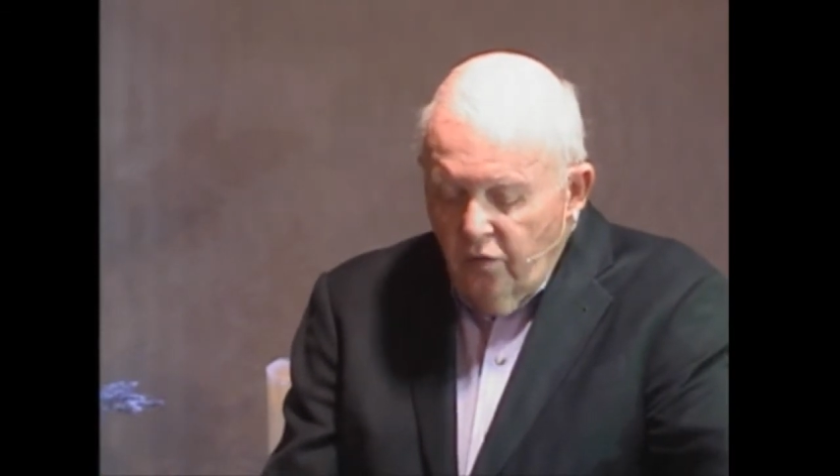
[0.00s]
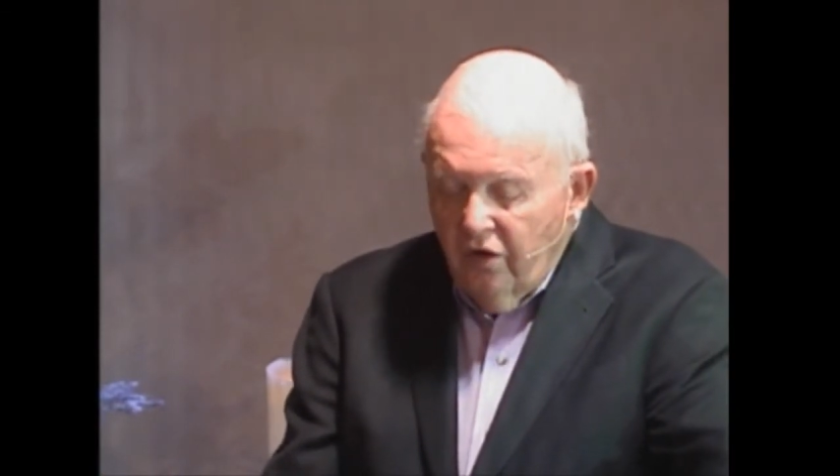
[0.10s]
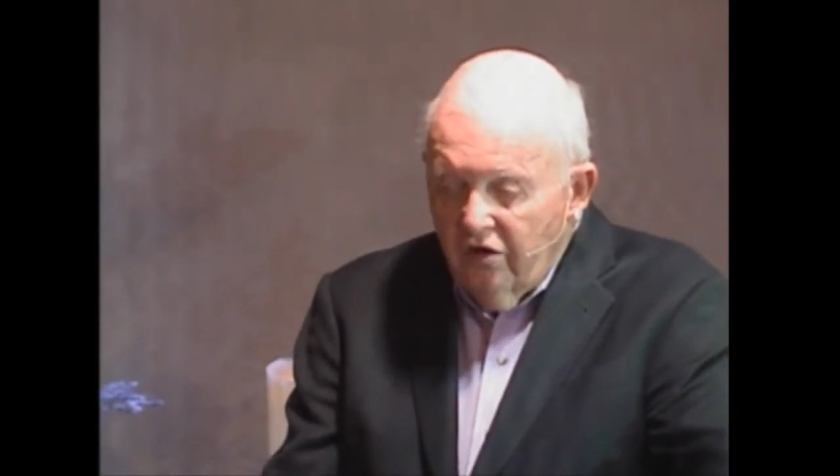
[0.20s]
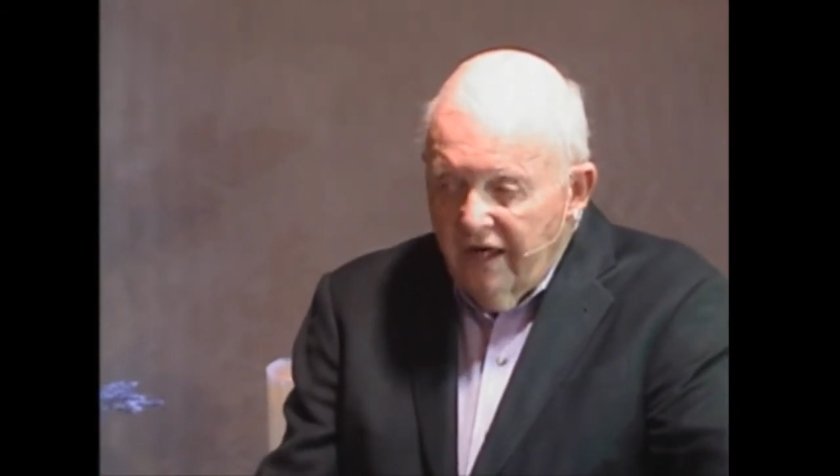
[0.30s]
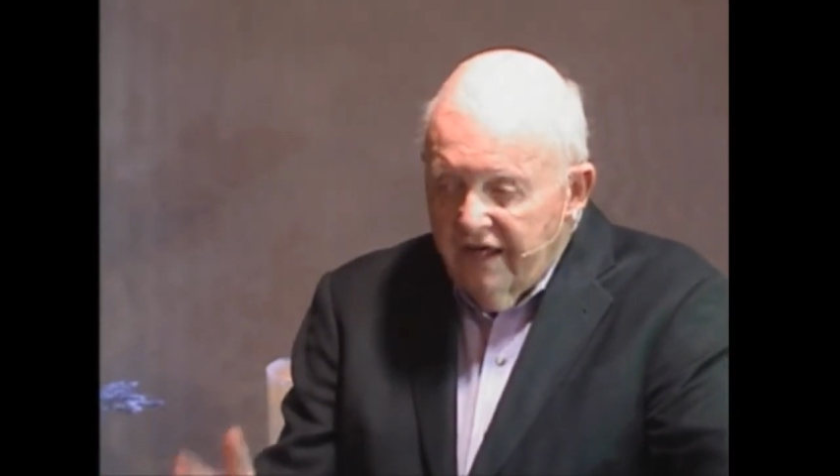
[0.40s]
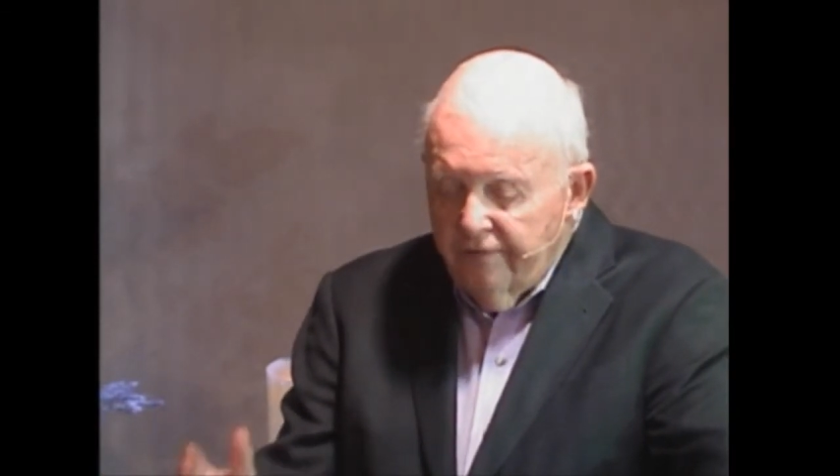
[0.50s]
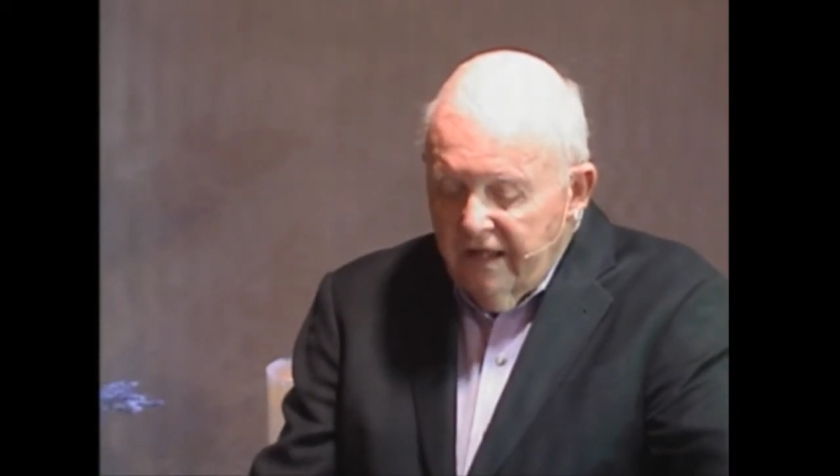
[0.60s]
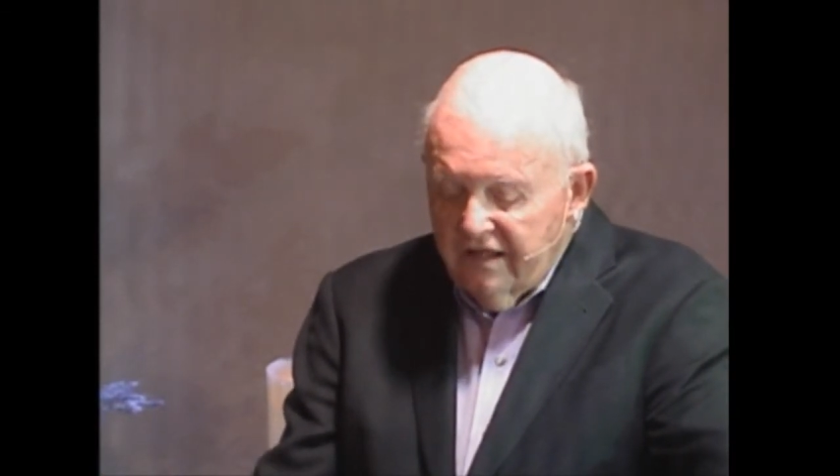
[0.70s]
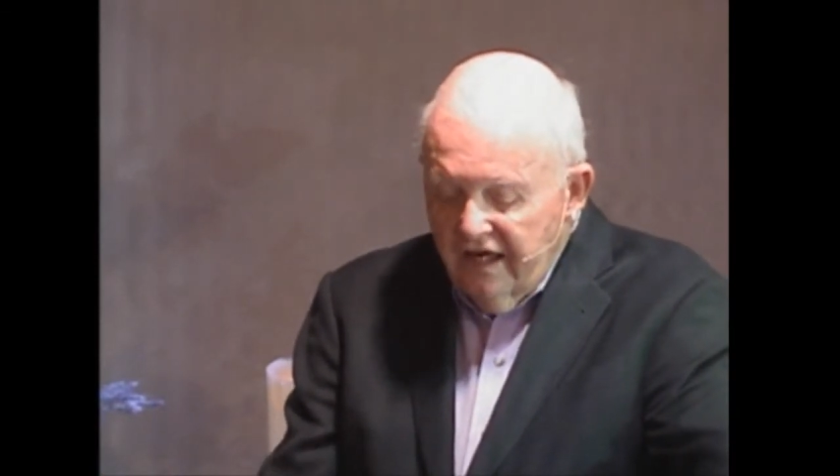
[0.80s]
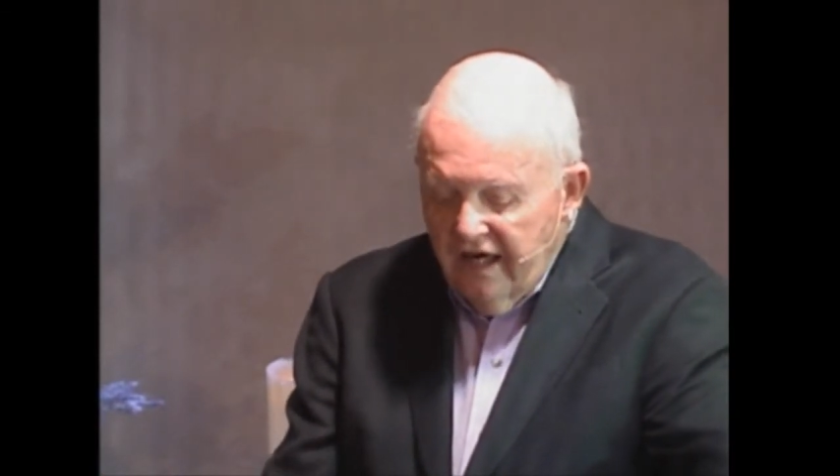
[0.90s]
where do I give
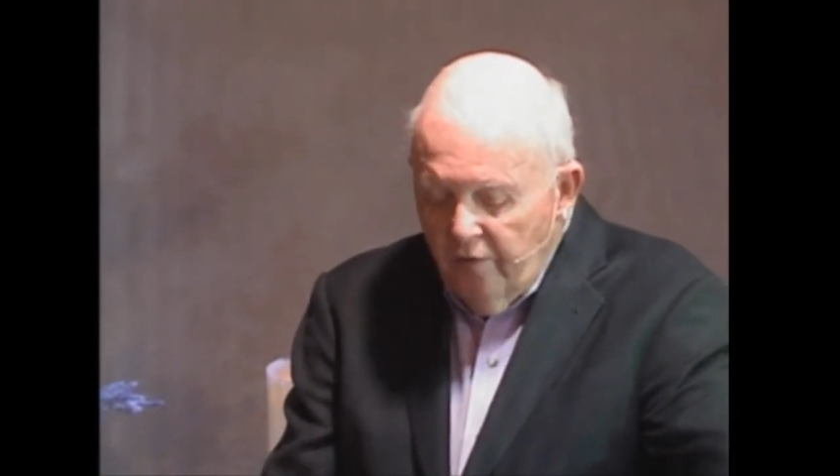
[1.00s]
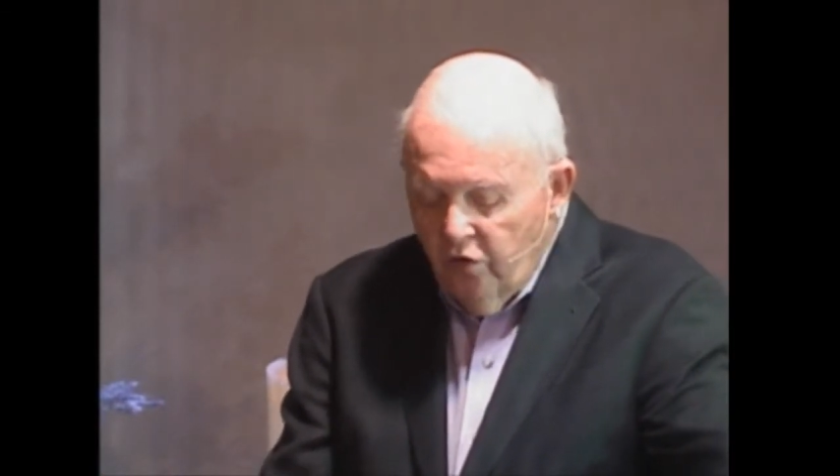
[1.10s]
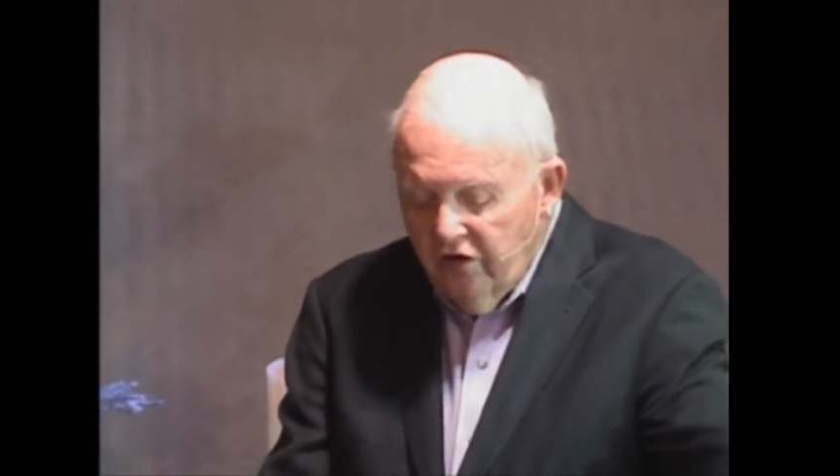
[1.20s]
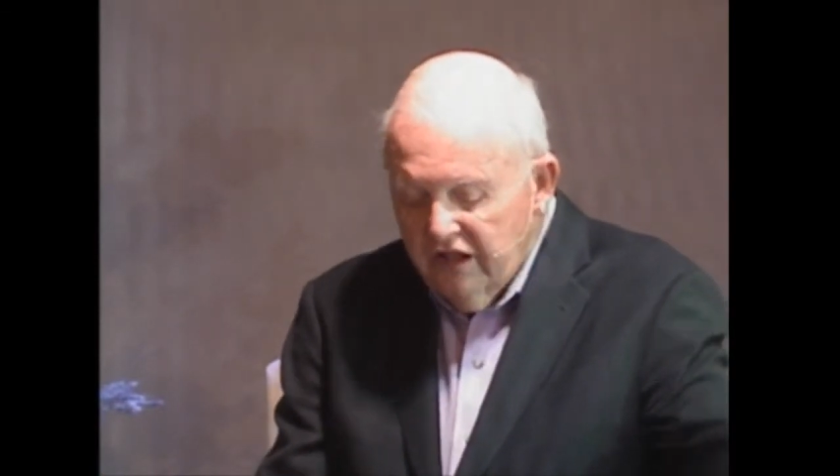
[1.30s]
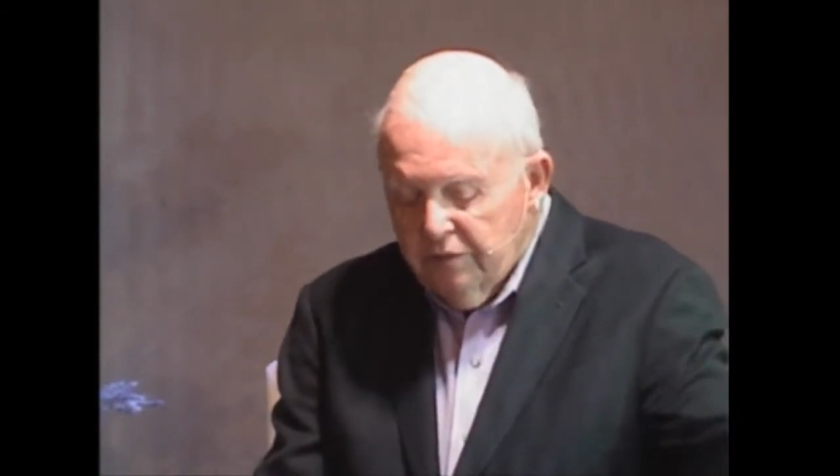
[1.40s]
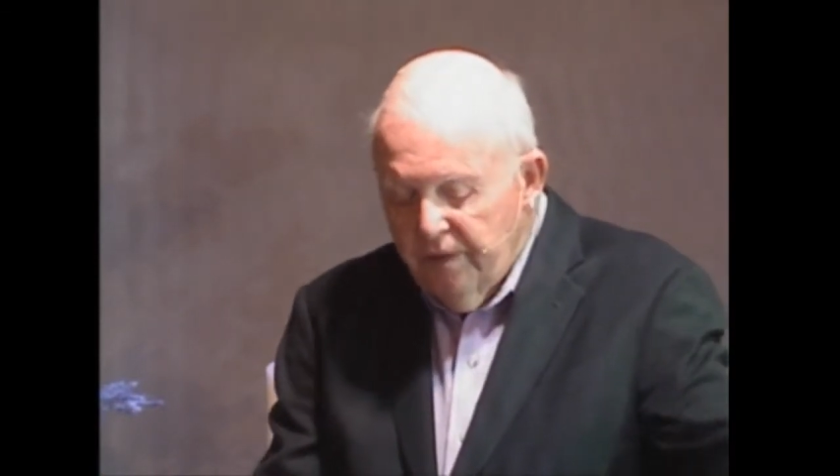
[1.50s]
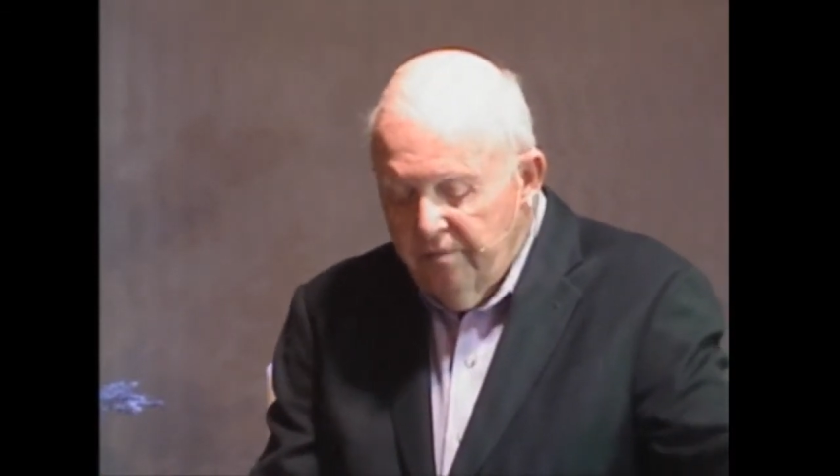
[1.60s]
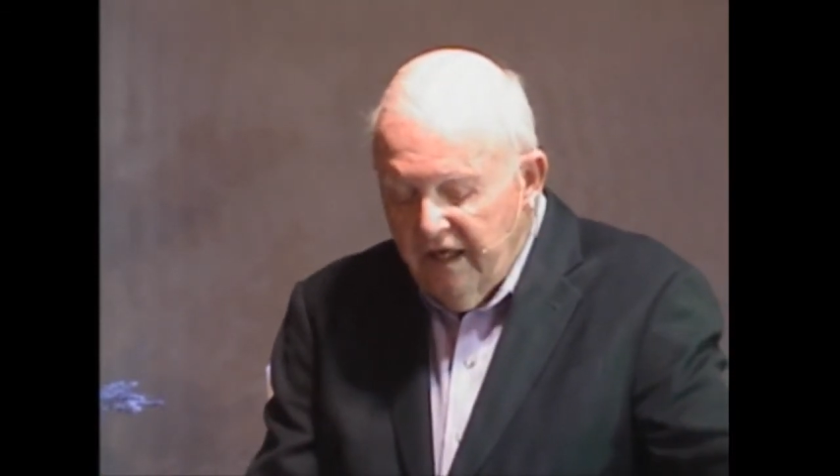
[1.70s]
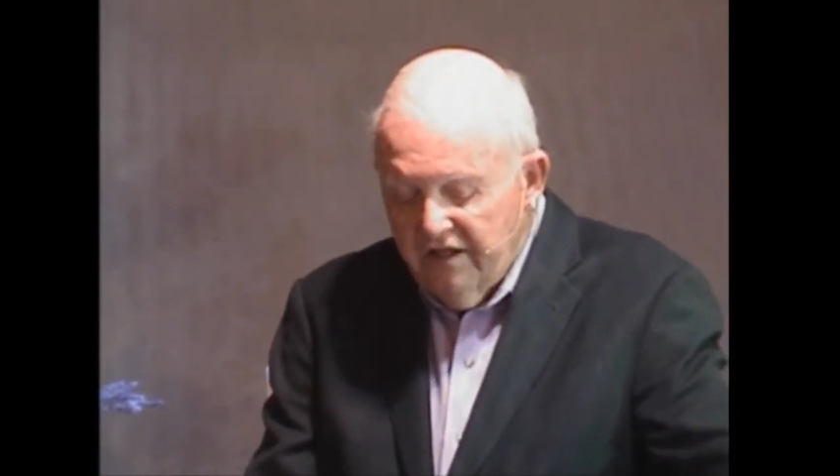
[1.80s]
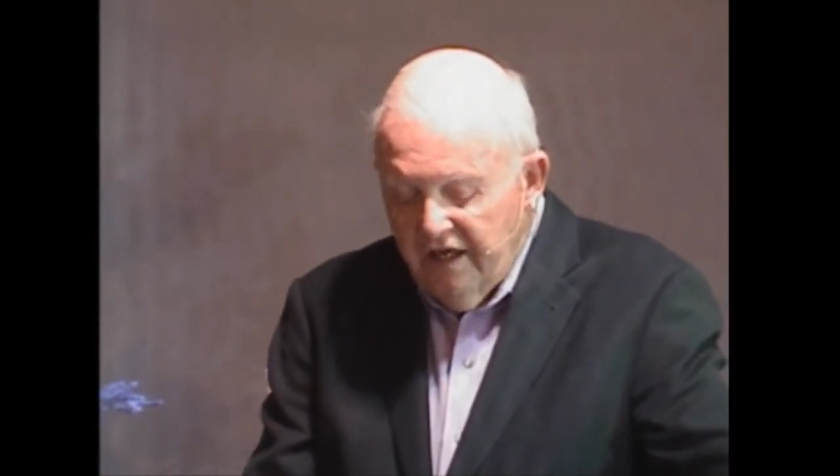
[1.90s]
my time? Where do I spend
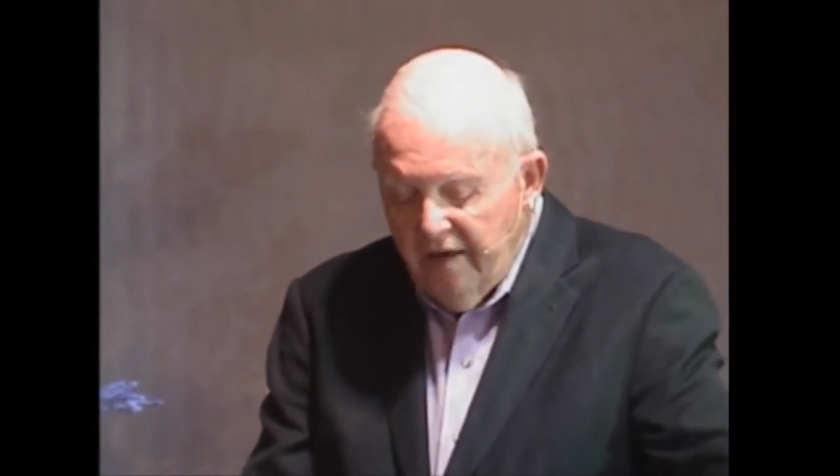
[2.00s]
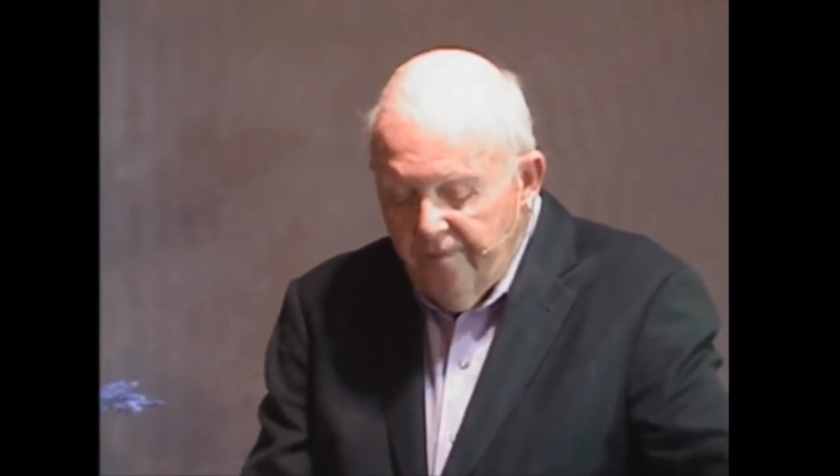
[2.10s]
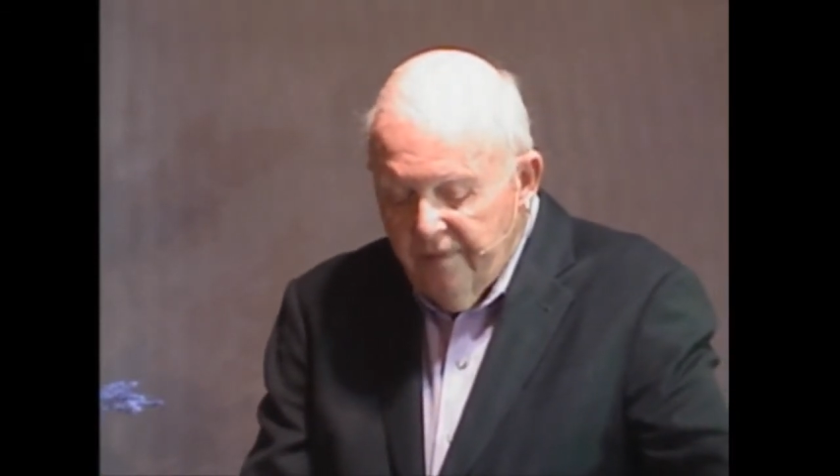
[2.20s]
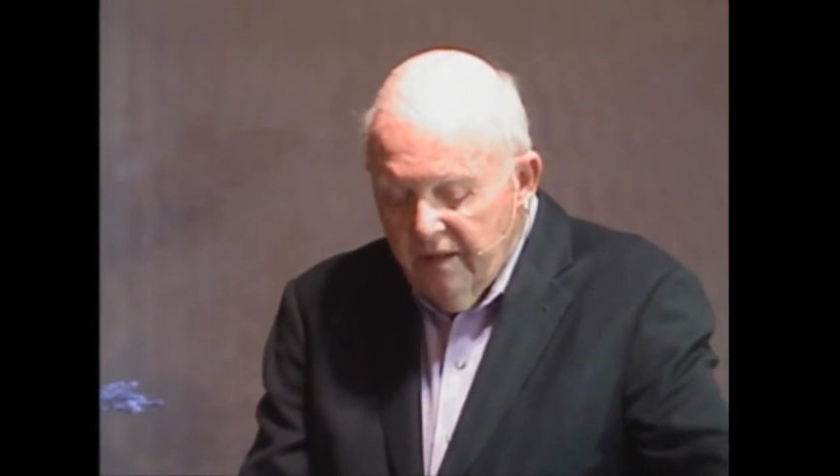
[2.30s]
my time?